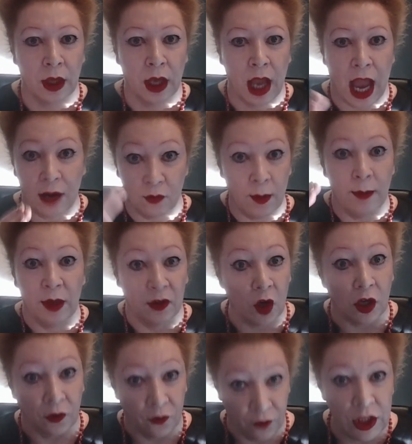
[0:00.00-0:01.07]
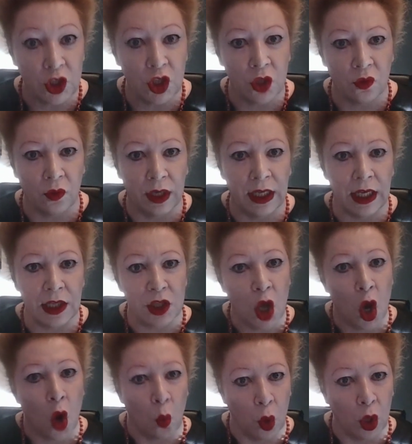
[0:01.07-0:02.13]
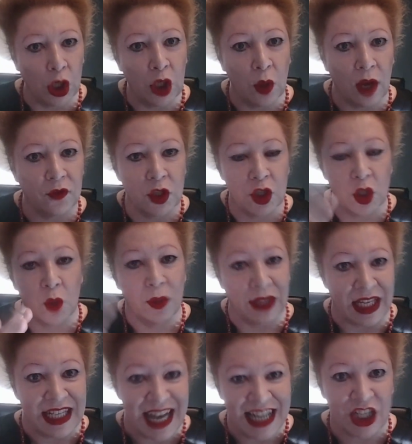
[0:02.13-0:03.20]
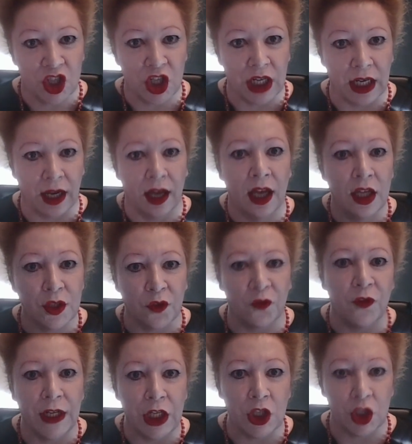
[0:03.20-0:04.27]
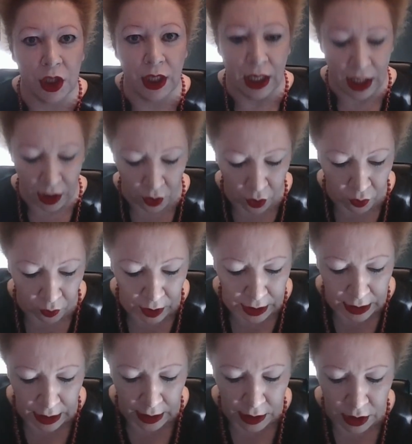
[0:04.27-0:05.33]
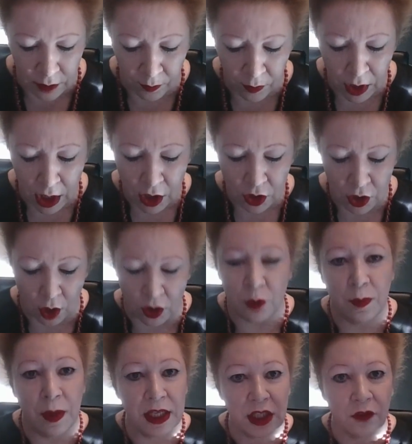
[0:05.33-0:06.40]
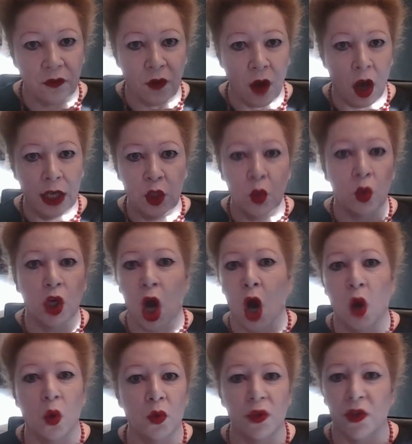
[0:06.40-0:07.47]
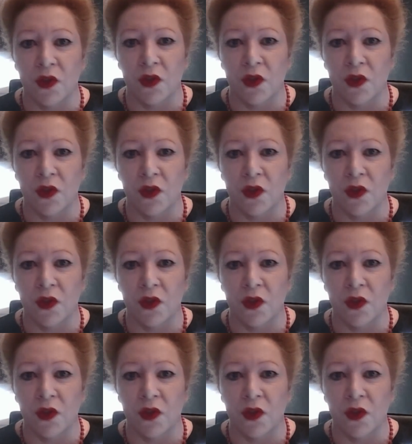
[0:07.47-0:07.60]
And remember, you've got to finish in 3 years. What do you have to do in the next year to finish in 3 years? So specify your goals in